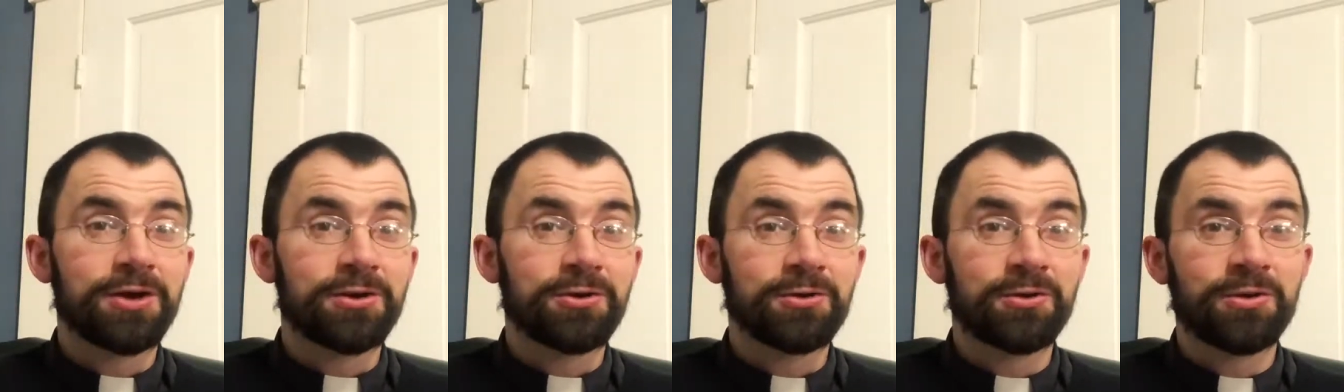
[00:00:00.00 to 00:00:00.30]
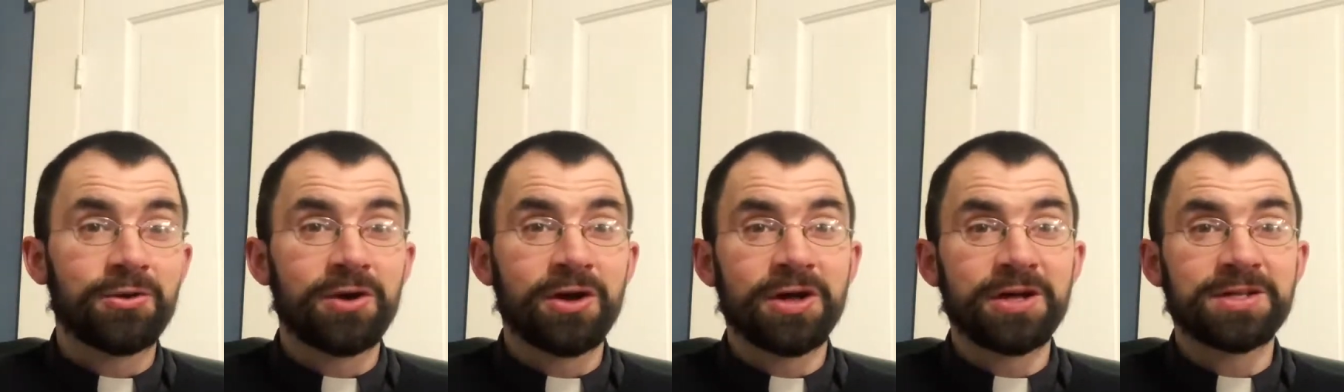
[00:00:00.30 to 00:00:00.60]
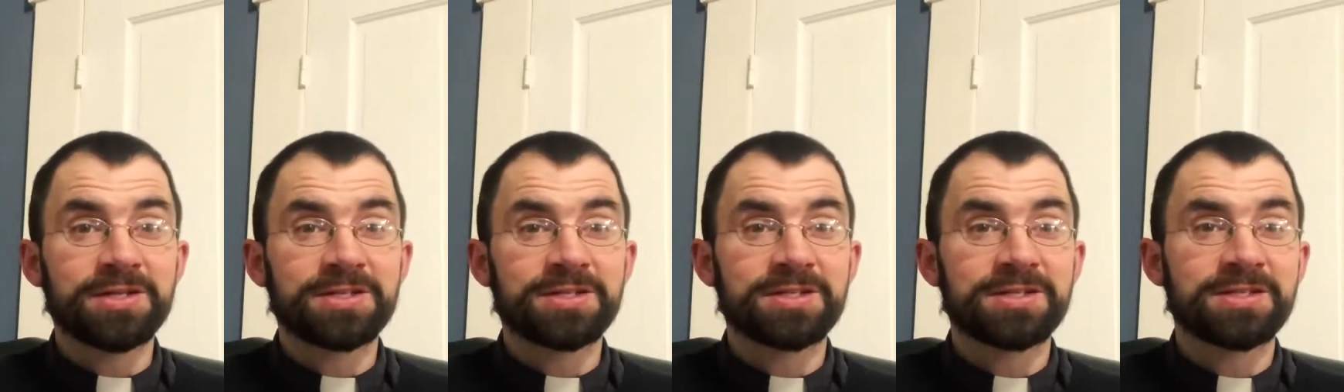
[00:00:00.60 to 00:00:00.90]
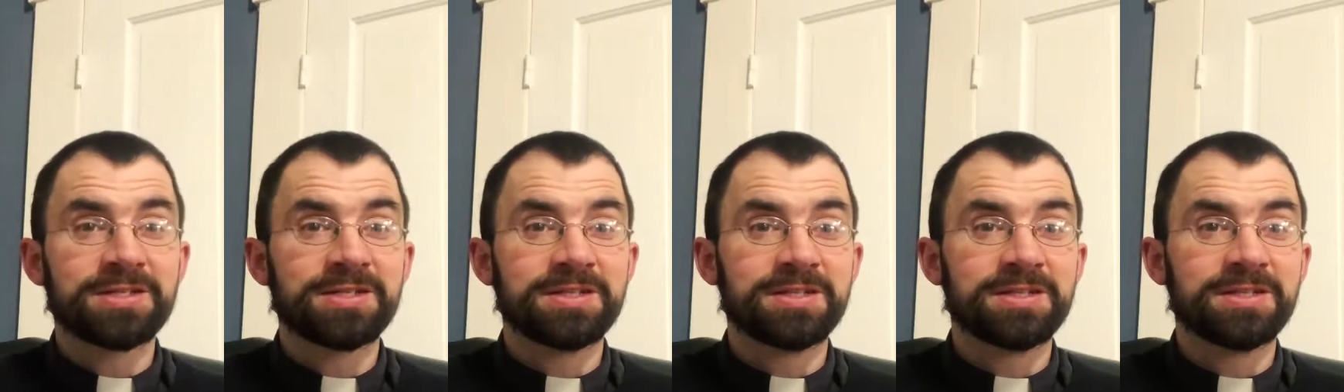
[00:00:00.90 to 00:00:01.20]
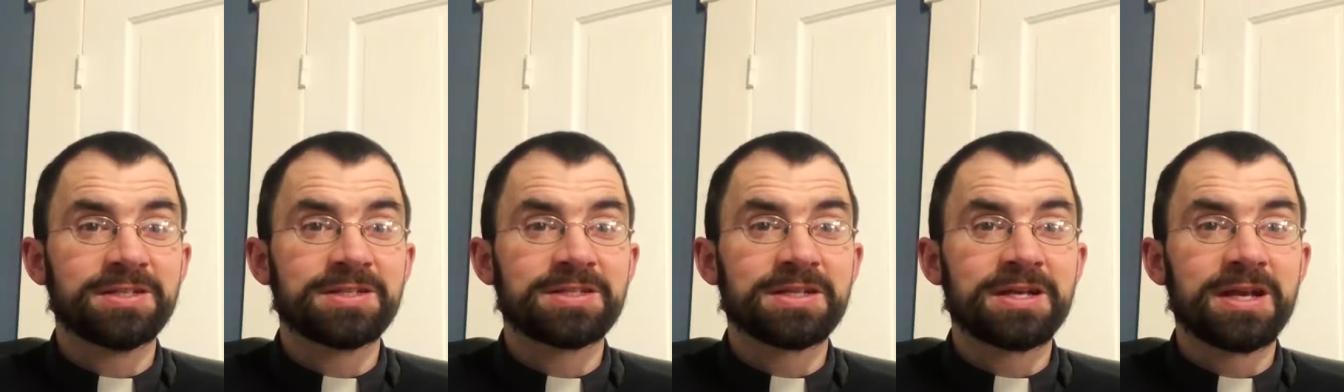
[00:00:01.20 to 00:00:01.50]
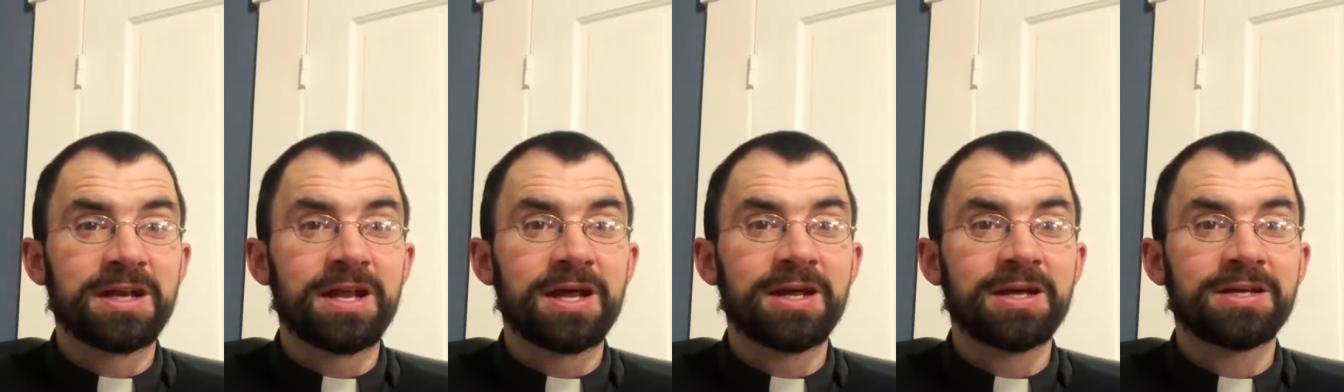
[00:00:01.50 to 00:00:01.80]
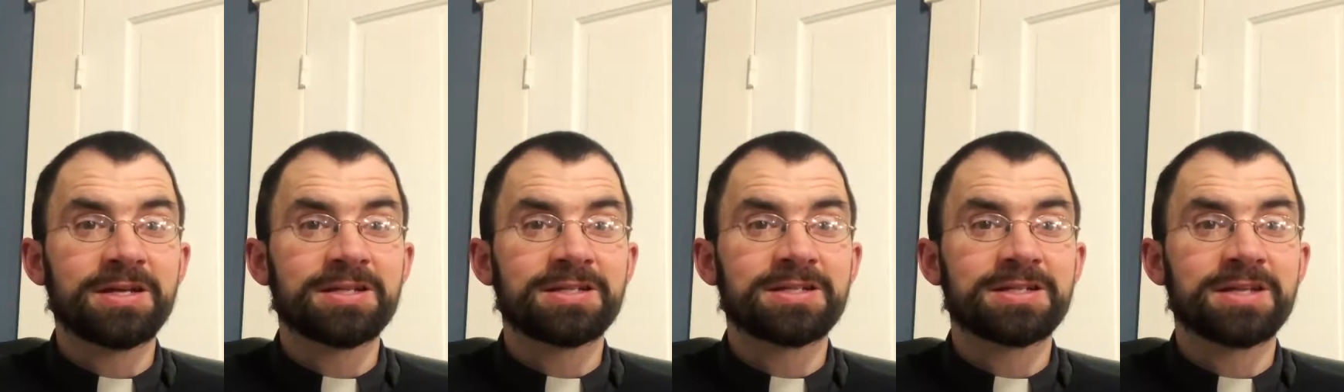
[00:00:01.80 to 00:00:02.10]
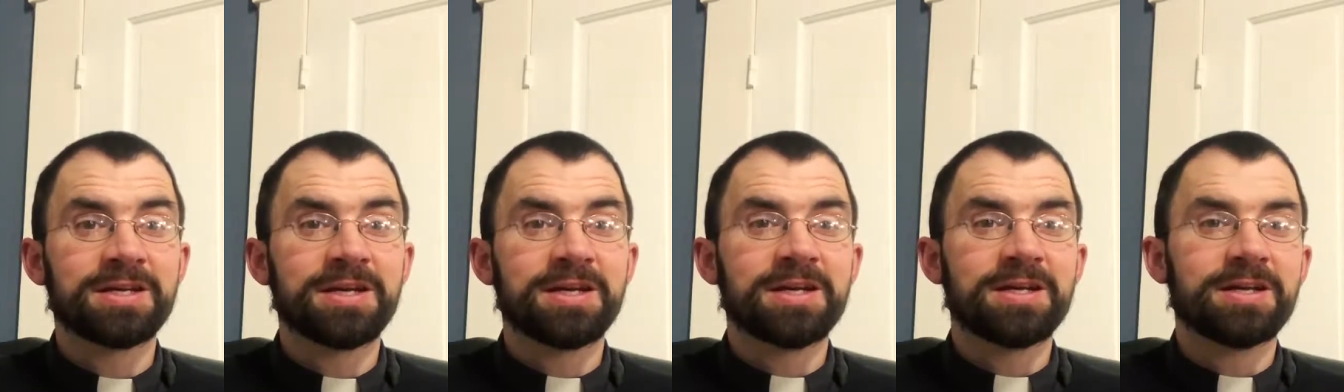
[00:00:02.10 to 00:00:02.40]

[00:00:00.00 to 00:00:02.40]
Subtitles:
Christ is light.